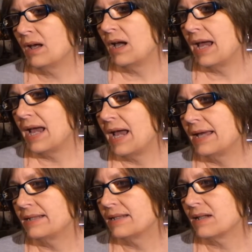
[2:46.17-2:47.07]

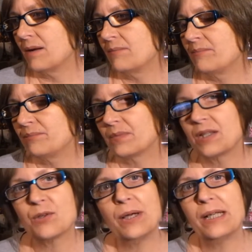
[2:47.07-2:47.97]
And um,
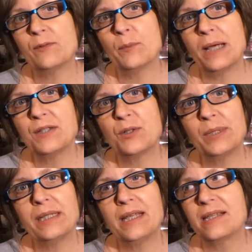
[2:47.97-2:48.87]
so I never mind
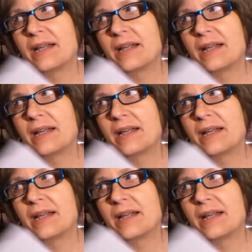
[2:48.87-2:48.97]
doing these.